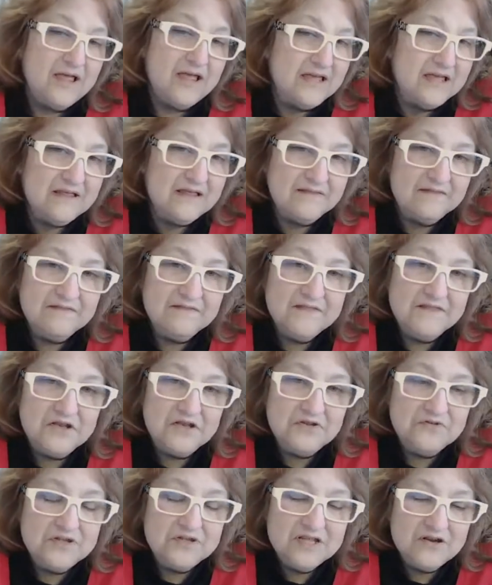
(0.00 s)
in the
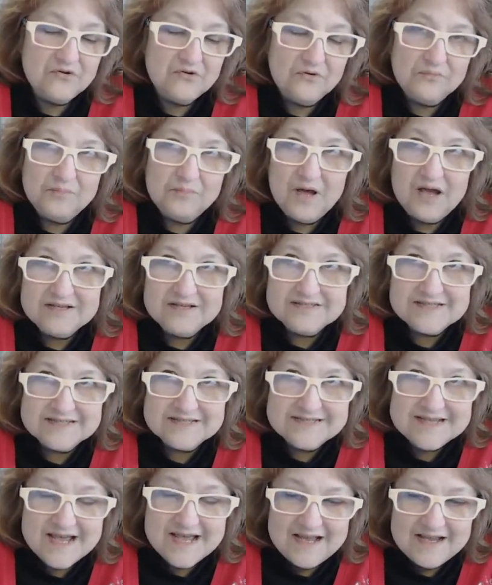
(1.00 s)
new year on
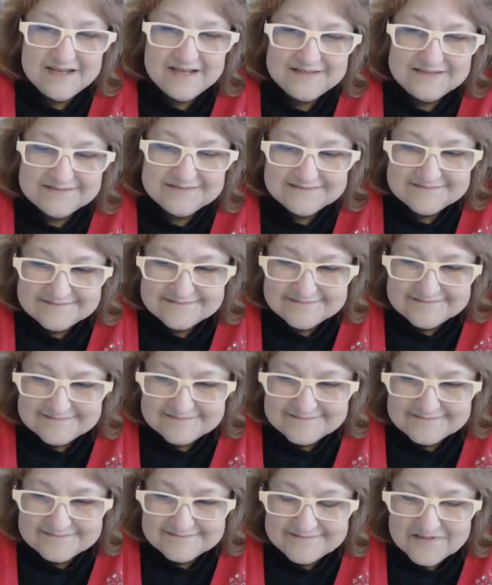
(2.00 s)
Boxing Day
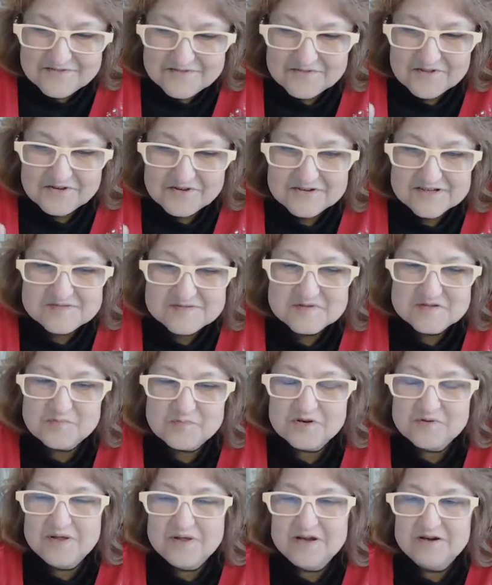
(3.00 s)
through the Christmas
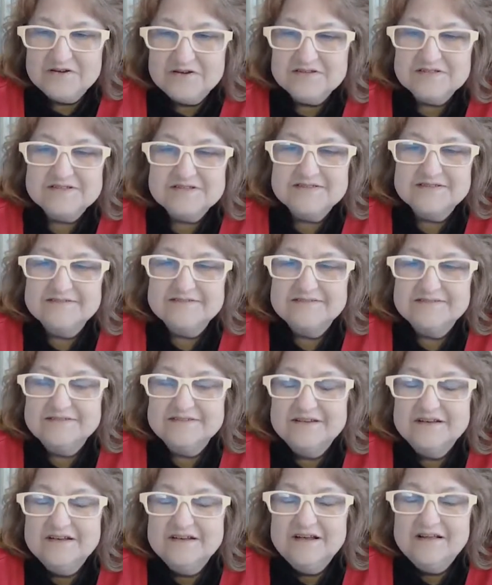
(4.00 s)
premieres.
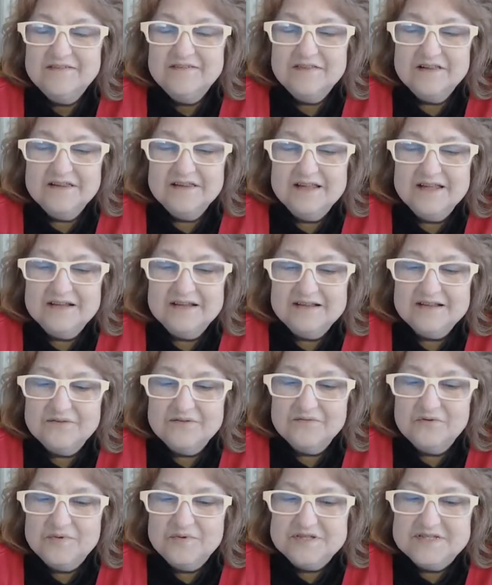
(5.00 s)
The link
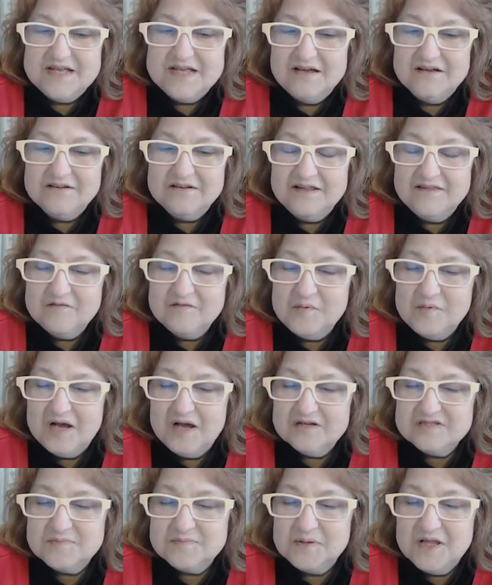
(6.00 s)
will be down in the
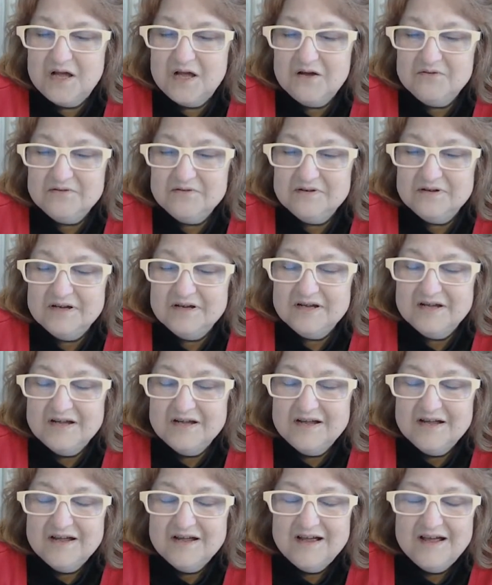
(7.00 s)
box below.
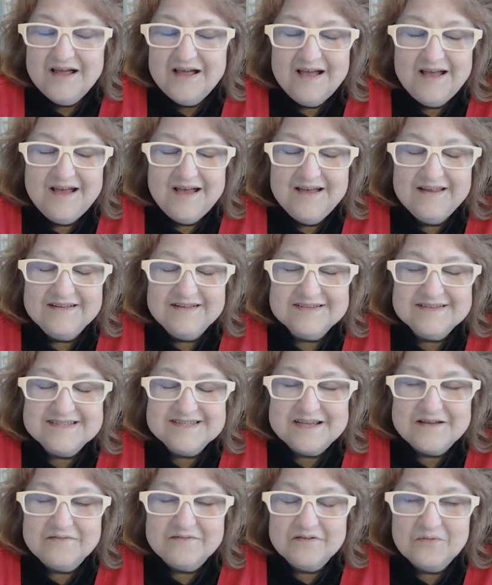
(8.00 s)
And I'll
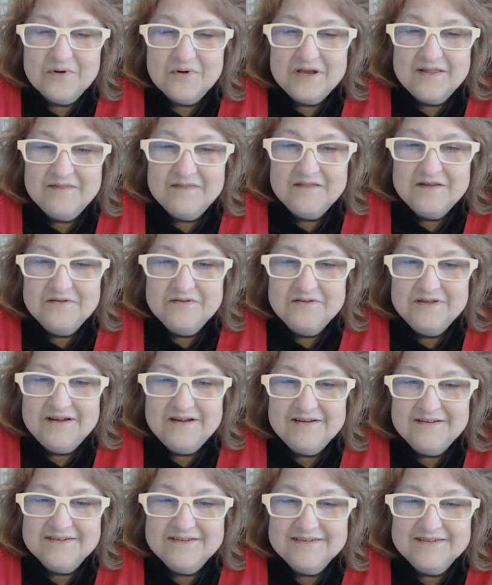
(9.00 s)
see everyone in the new
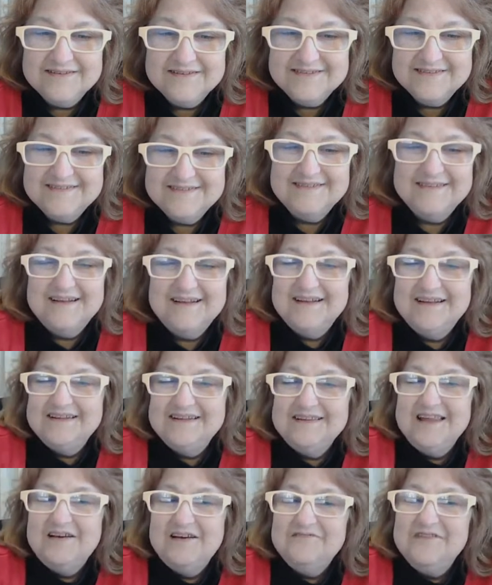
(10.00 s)
year.
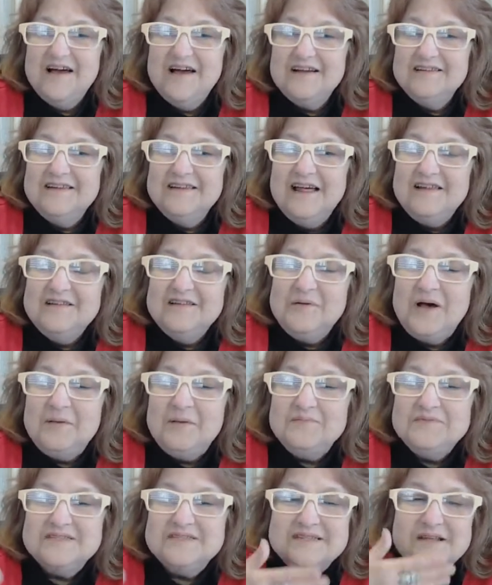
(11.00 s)
Love, luck, and
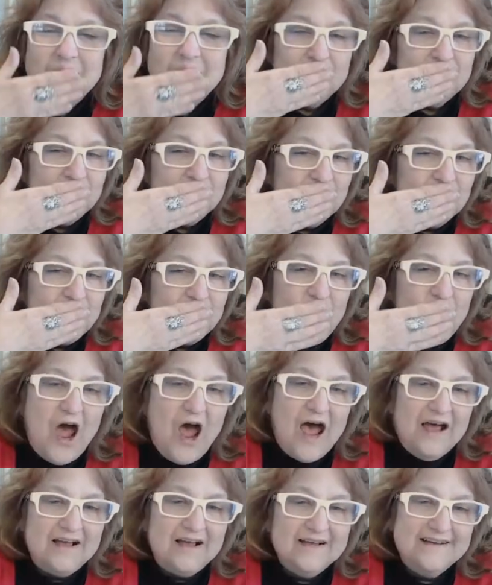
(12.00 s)
lollipops. Mwah.